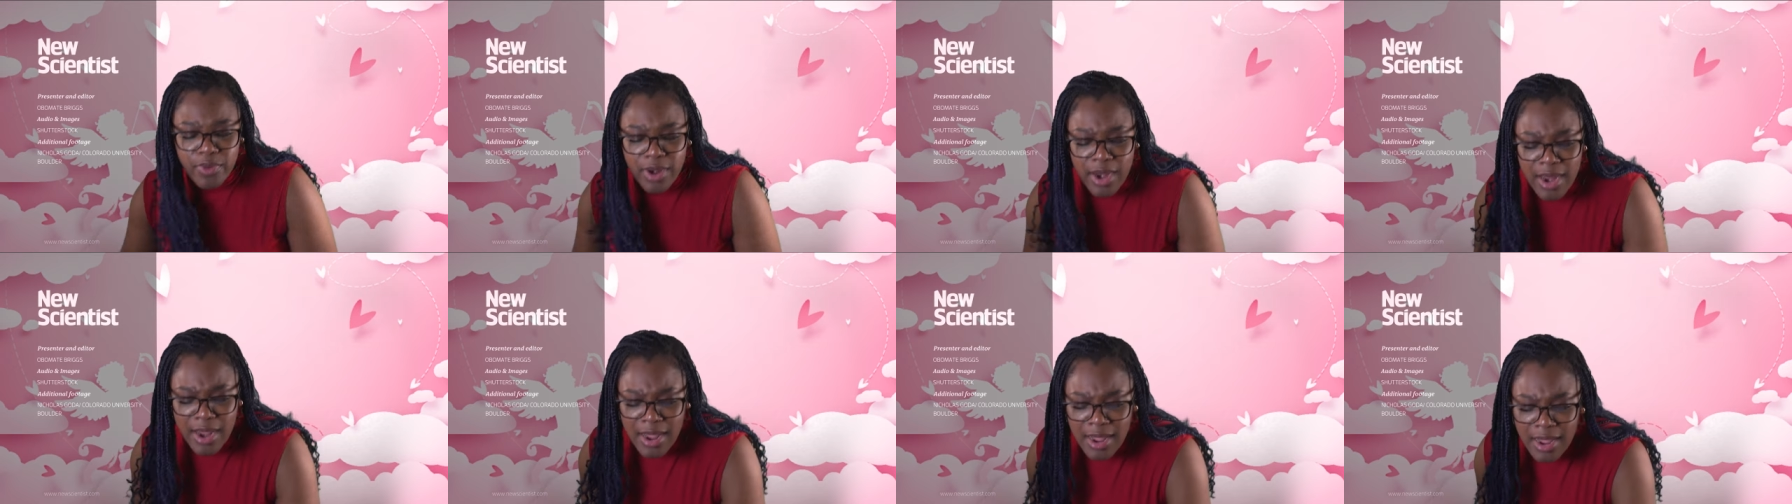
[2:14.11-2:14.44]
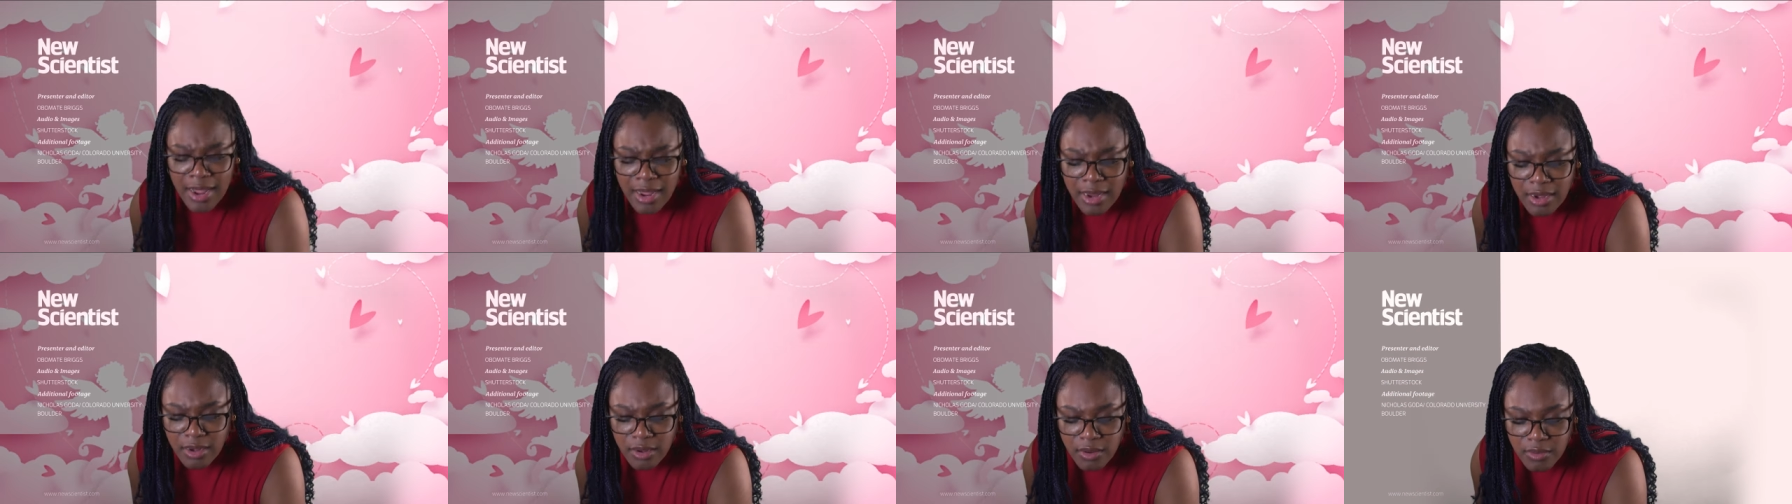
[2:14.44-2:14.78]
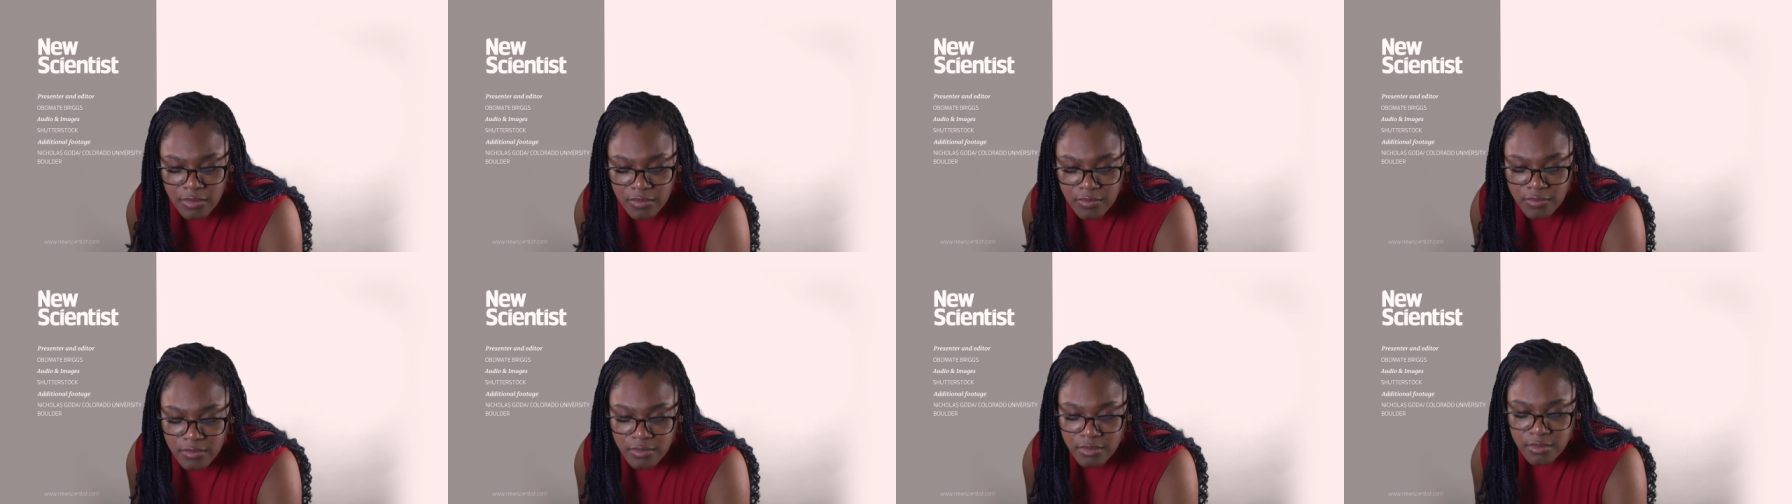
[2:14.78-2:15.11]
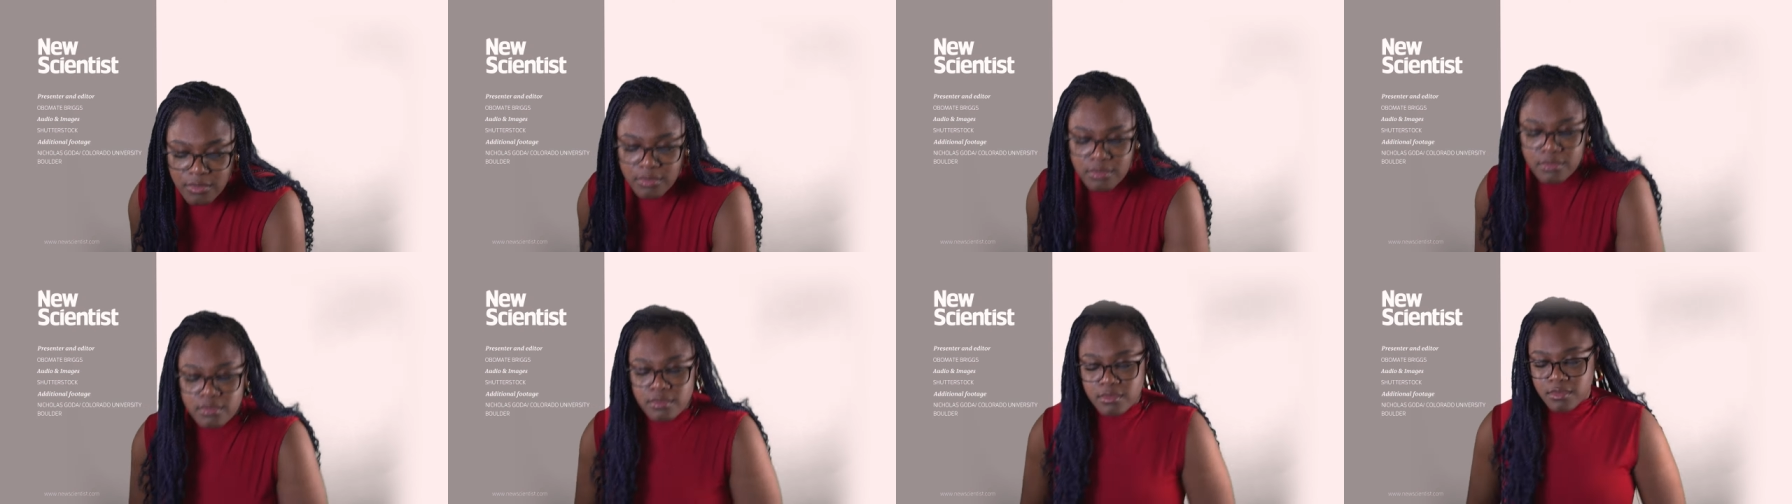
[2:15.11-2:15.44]
brain.
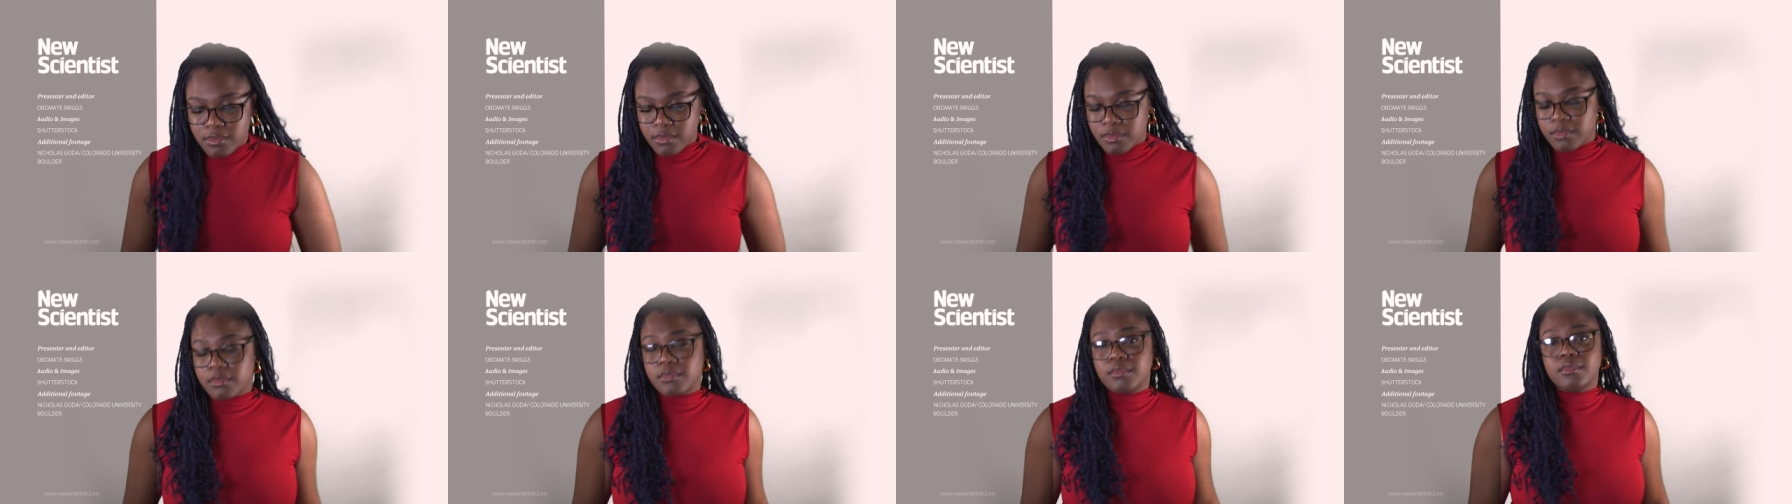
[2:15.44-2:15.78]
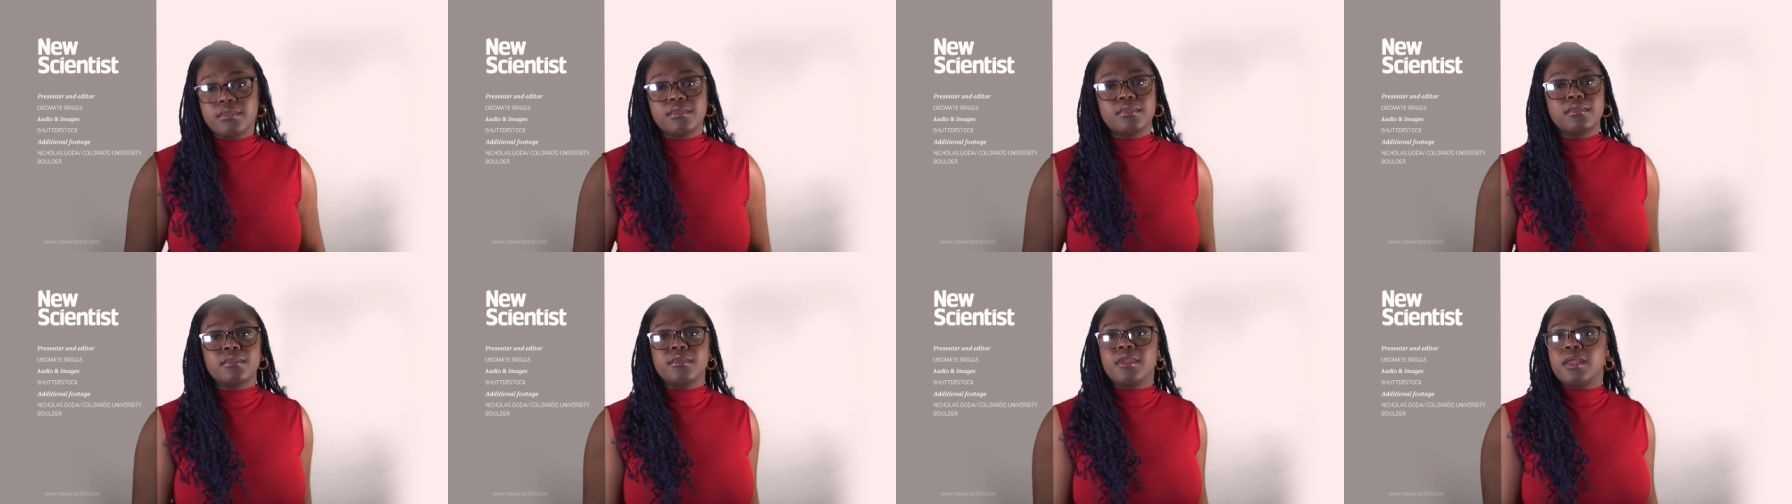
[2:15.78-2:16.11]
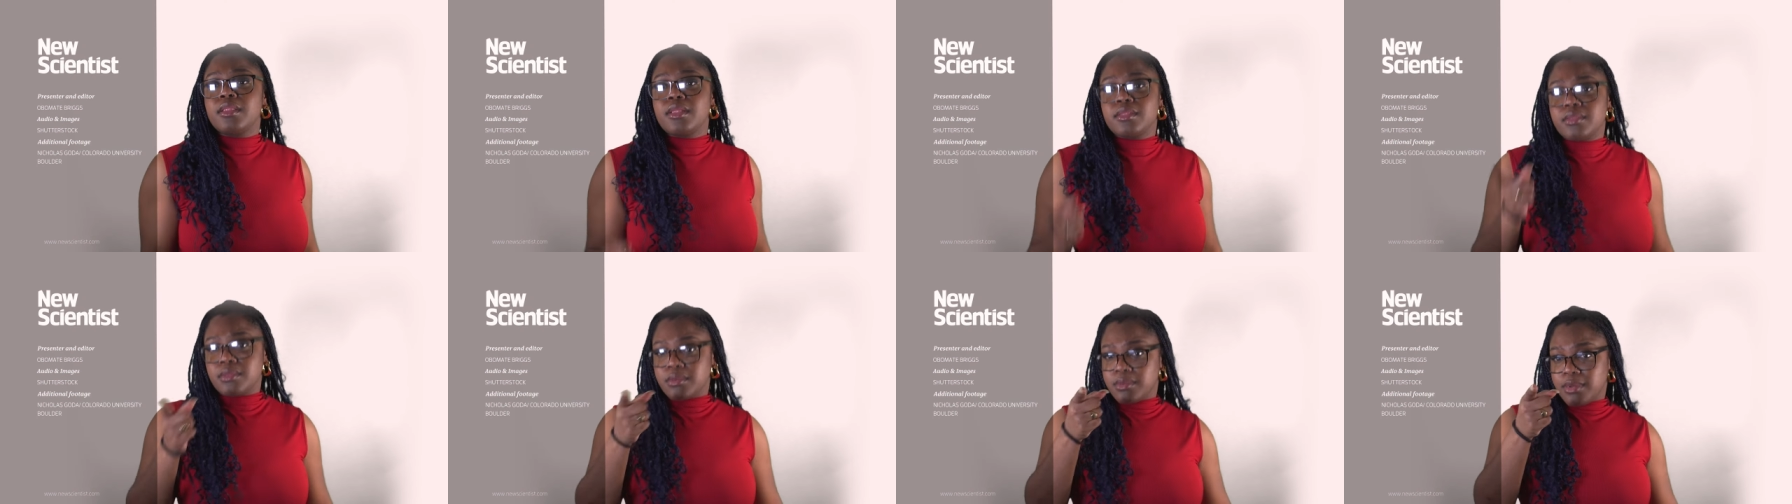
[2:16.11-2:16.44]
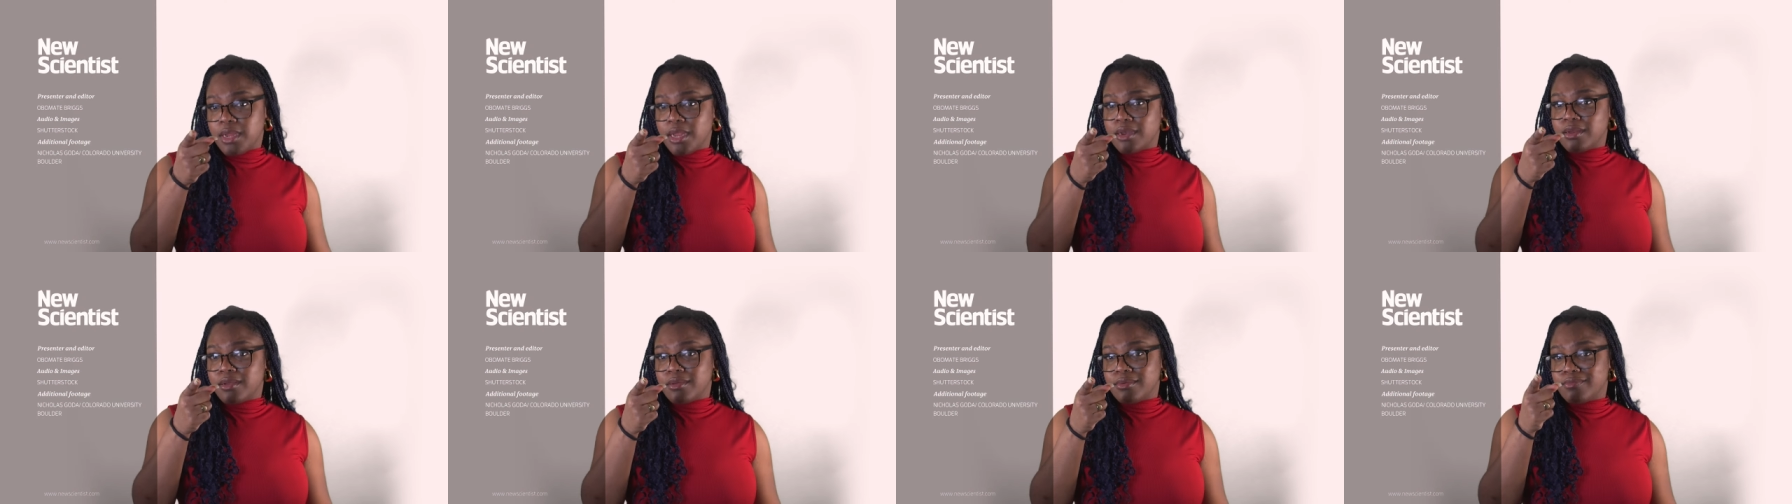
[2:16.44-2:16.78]
That's
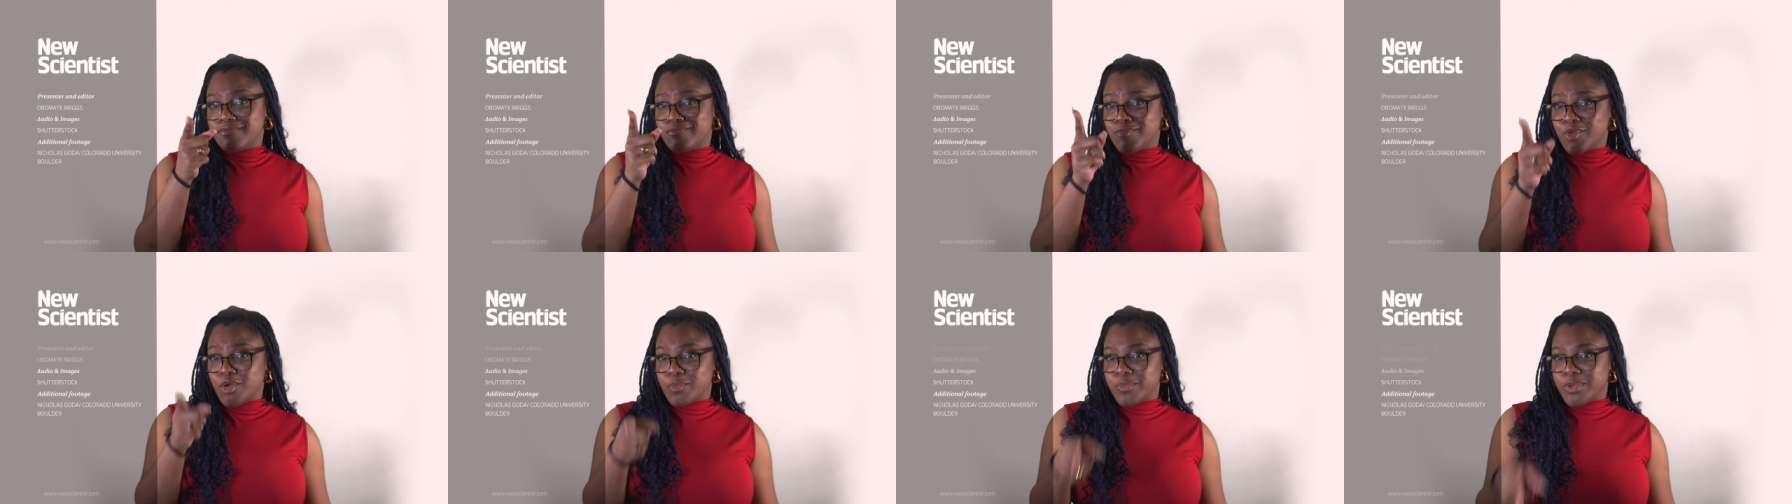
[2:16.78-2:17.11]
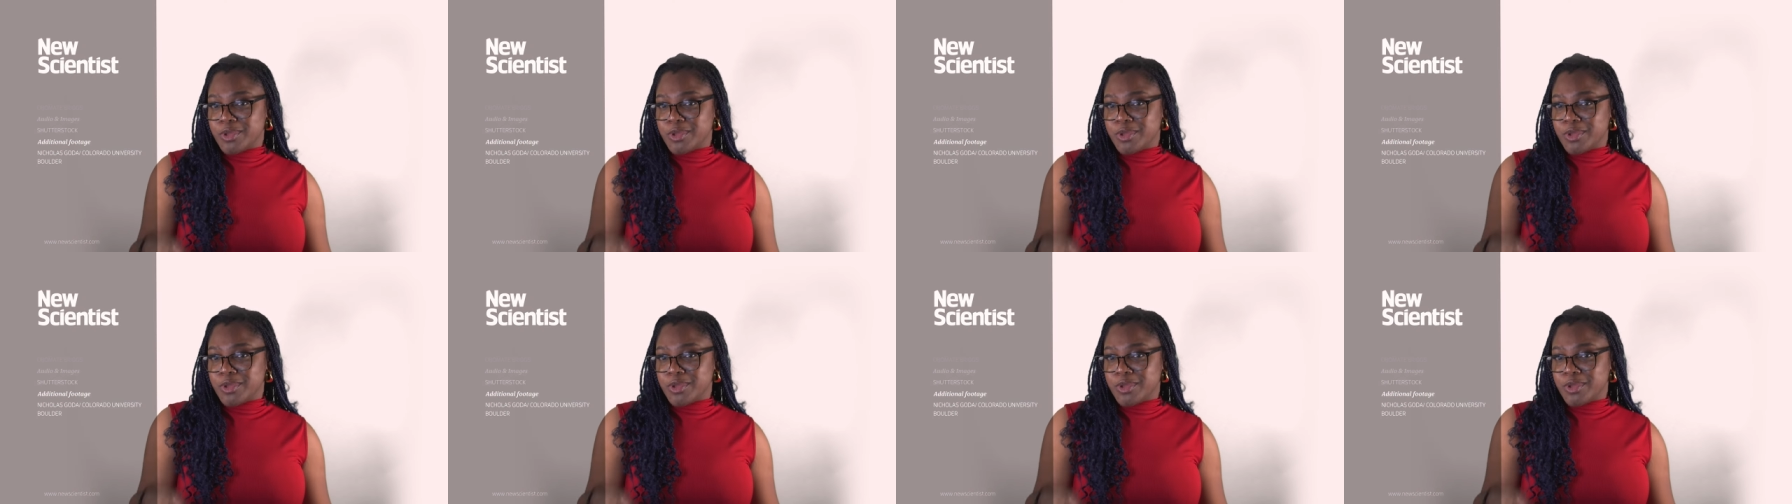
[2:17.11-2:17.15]
Rihanna, not